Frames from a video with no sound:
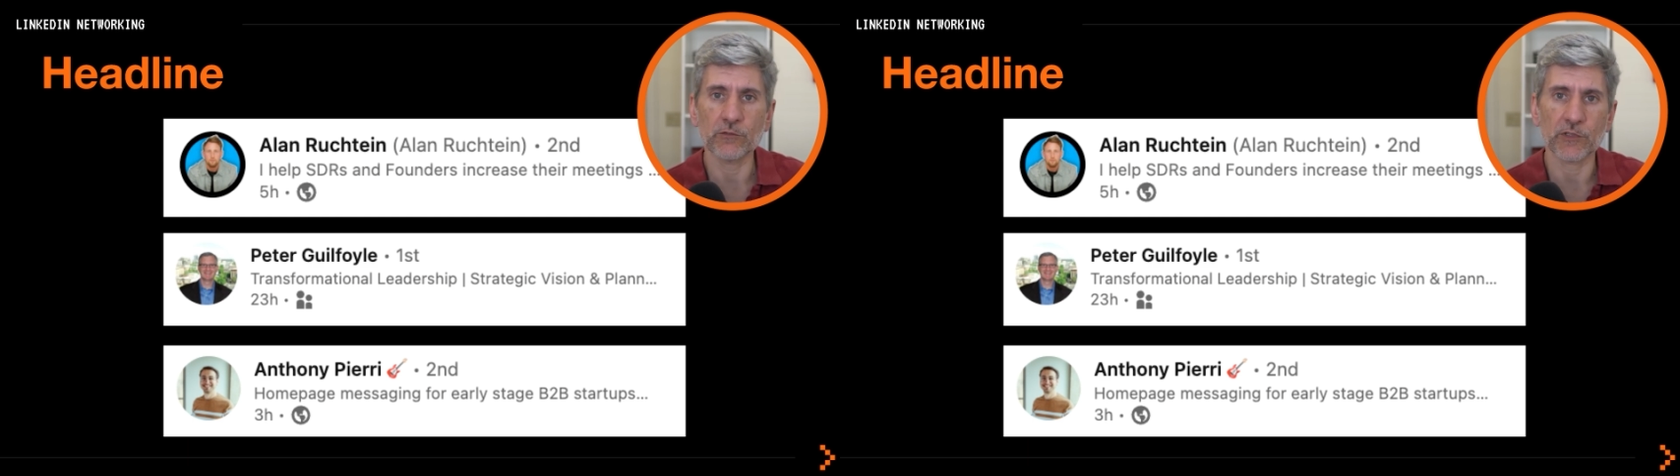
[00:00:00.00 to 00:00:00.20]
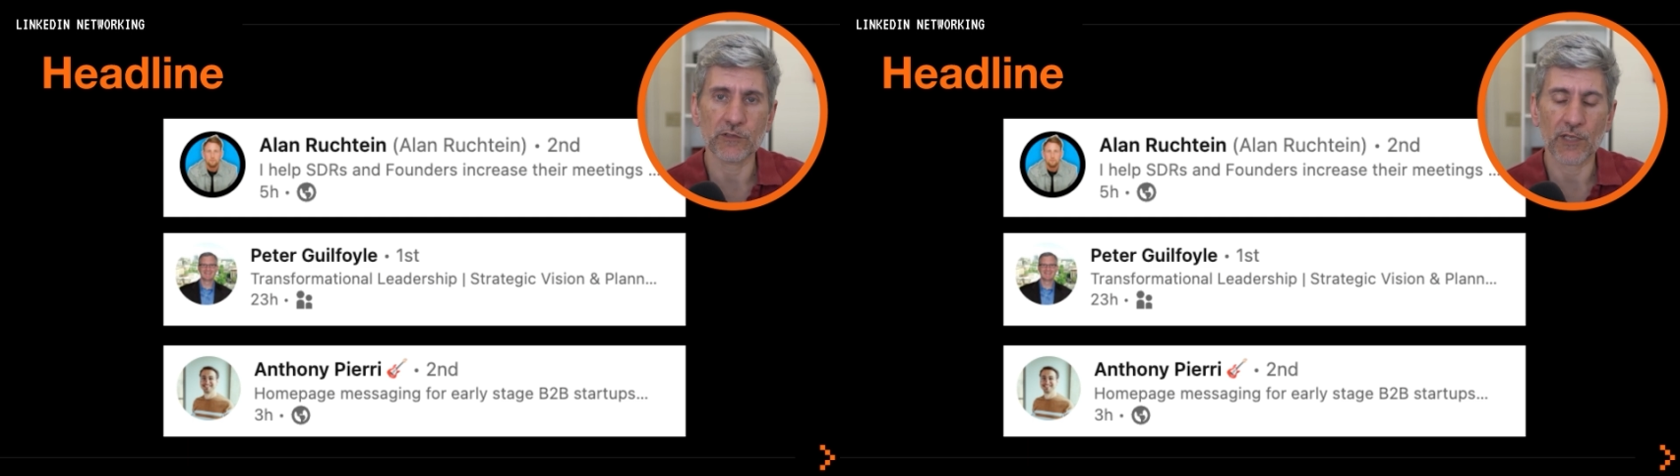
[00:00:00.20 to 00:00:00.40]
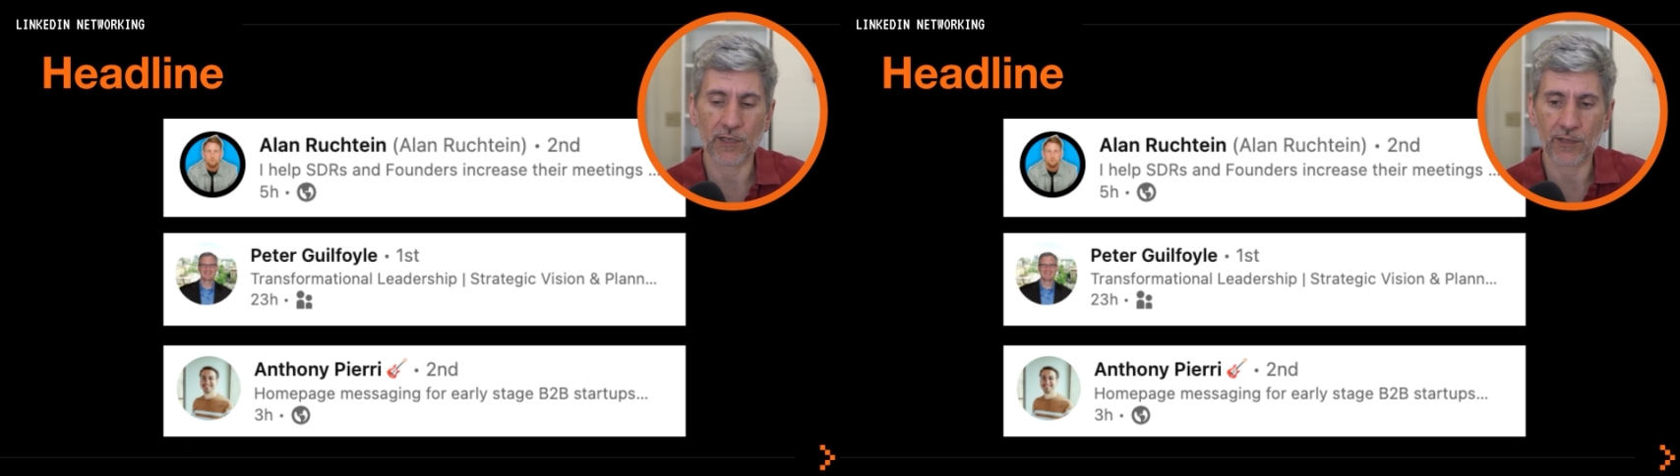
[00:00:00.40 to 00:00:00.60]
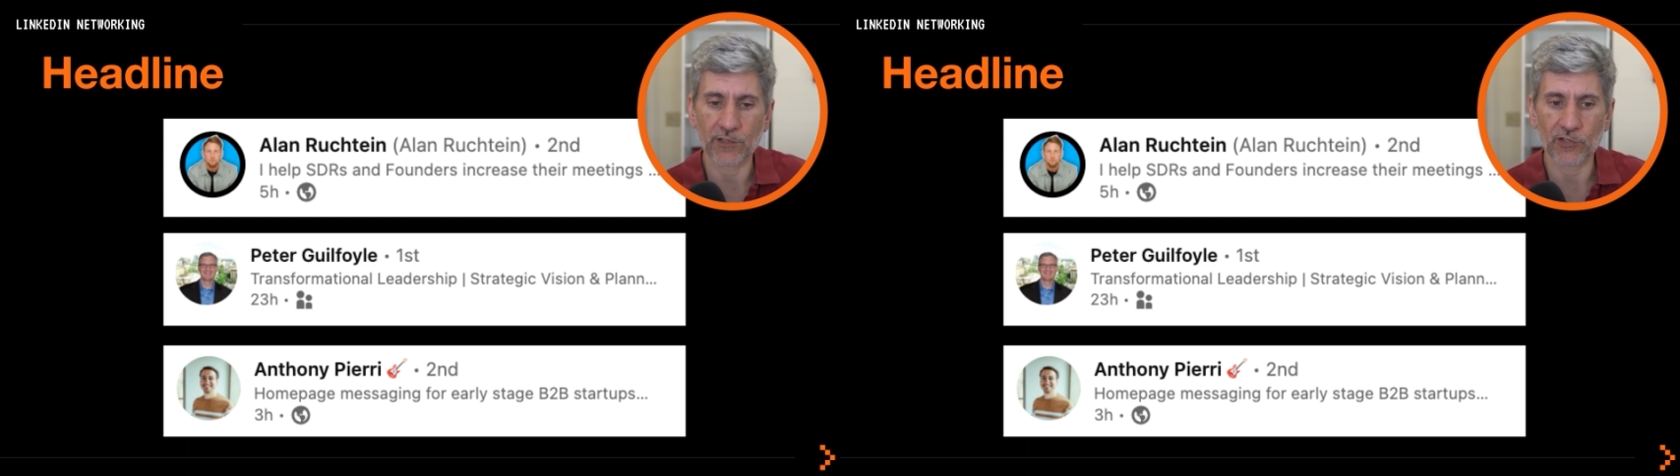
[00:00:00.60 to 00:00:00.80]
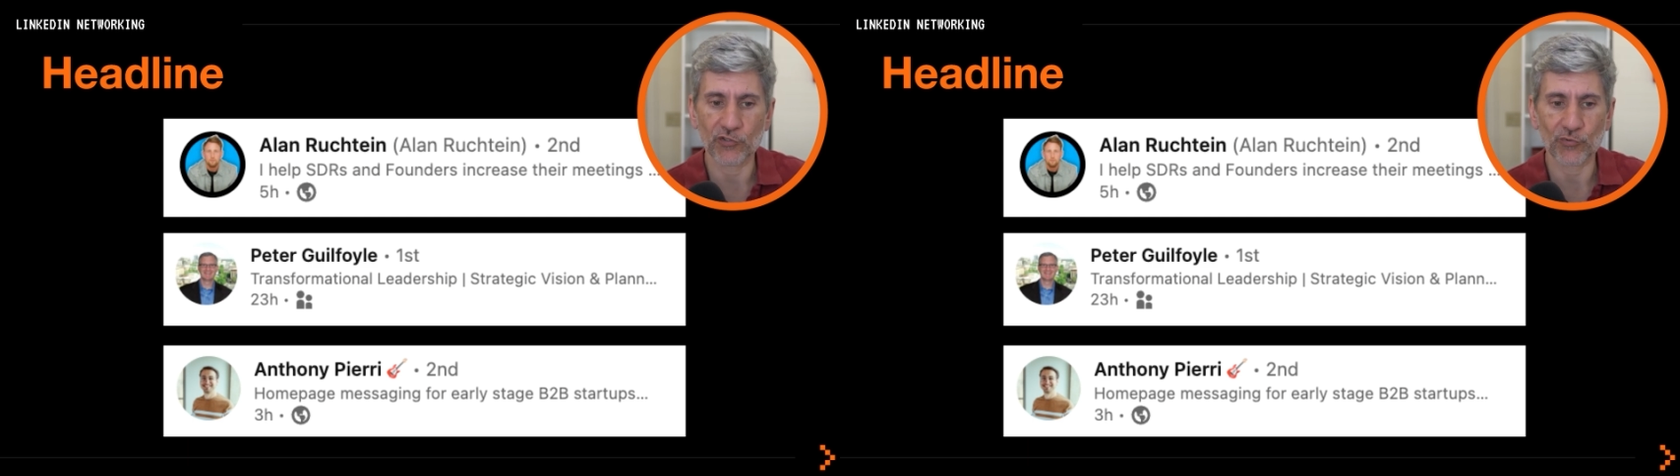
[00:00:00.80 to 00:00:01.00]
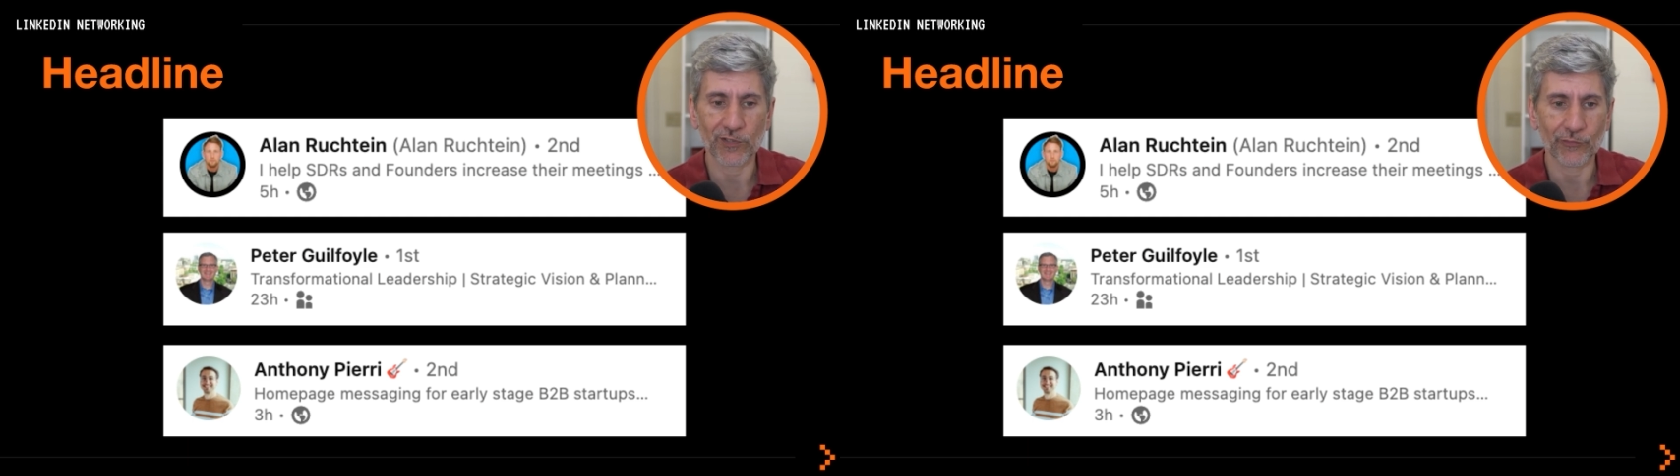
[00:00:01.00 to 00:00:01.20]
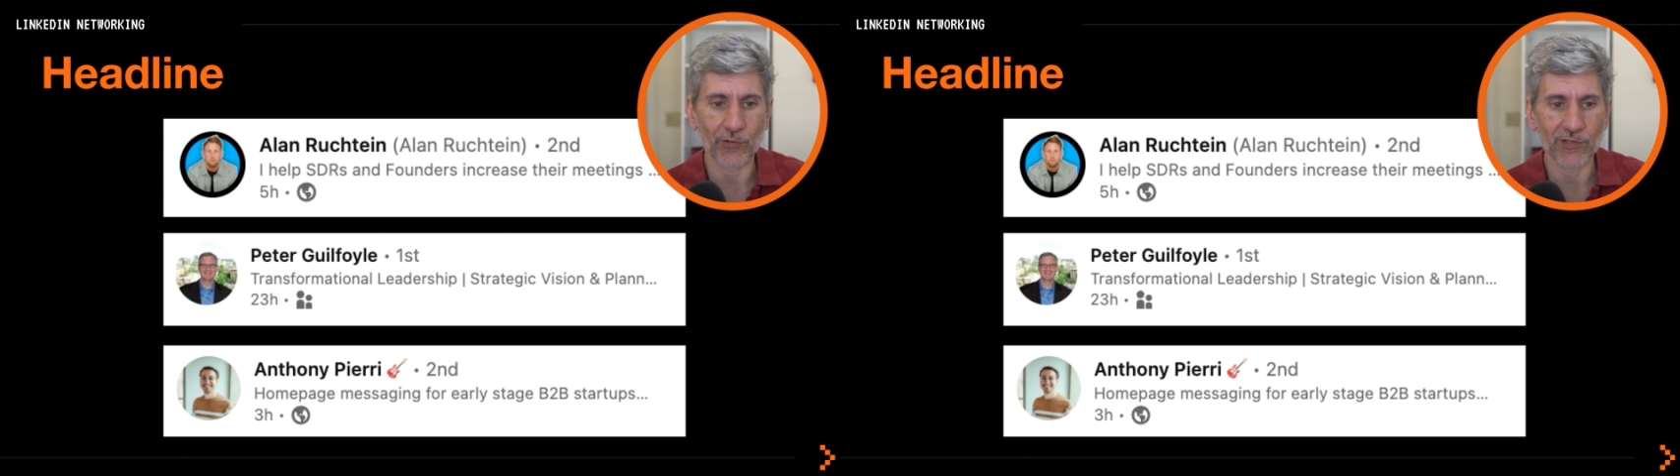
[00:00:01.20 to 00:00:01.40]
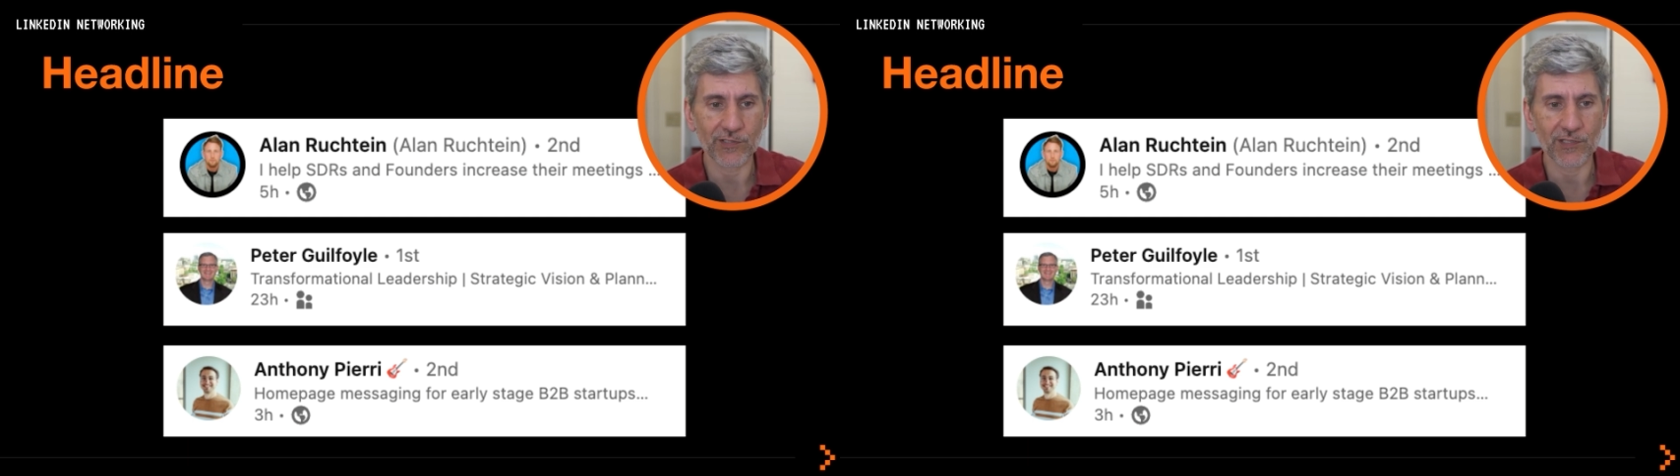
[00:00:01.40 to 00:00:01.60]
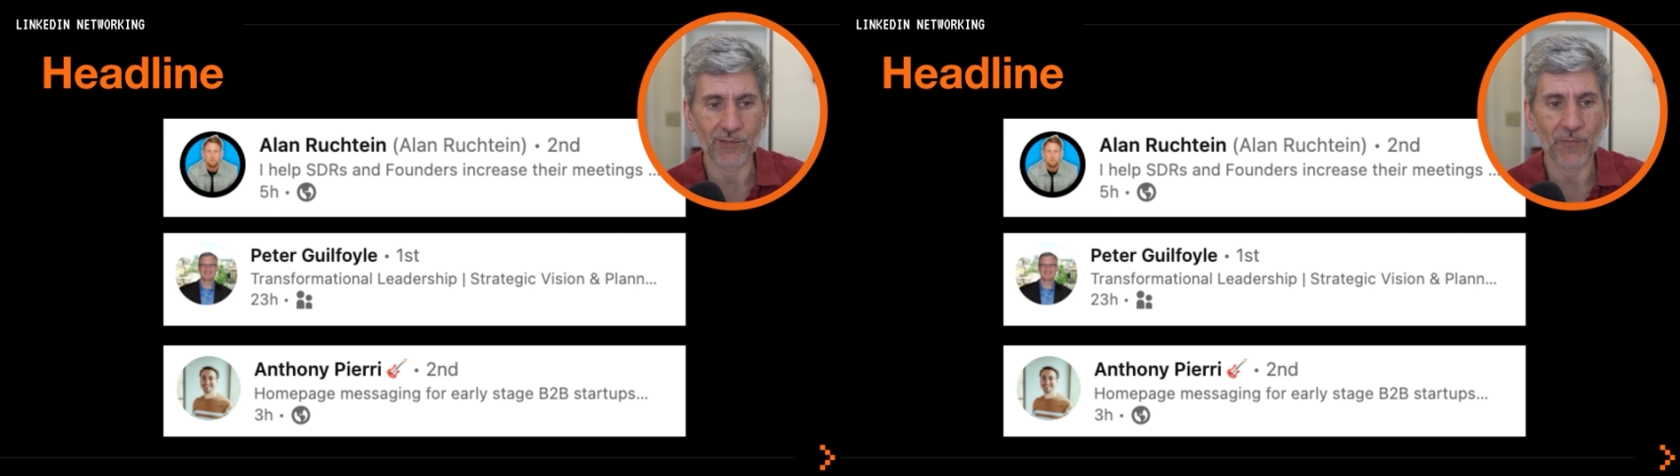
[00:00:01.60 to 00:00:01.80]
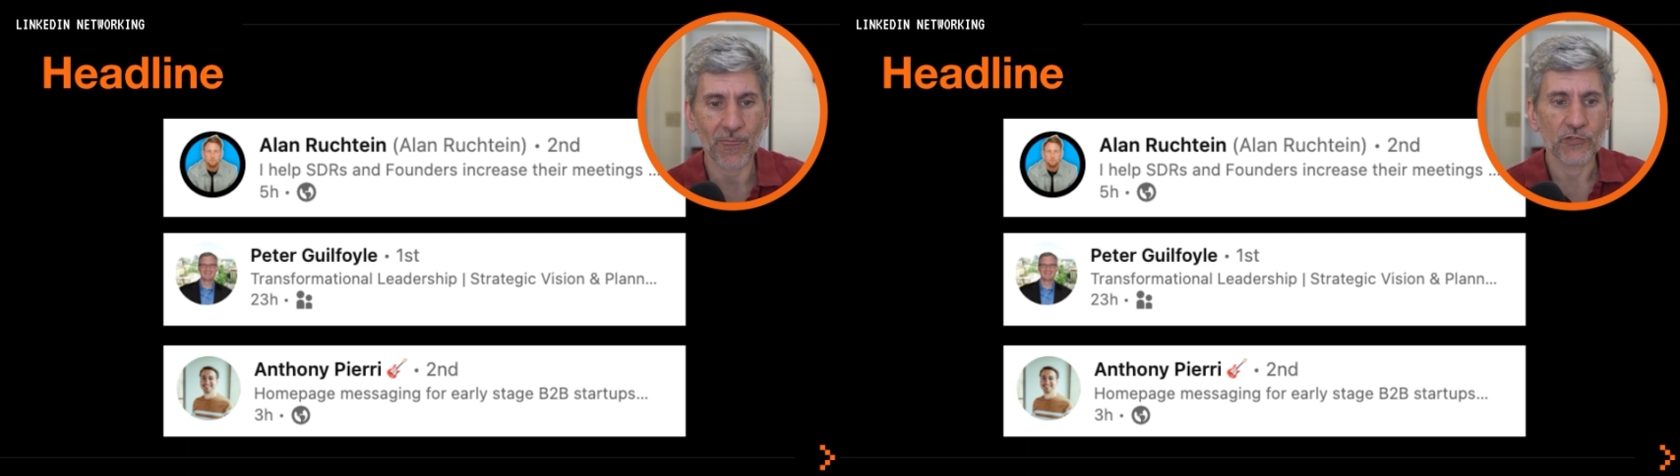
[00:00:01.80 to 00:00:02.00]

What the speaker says: just take it as constructive criticism.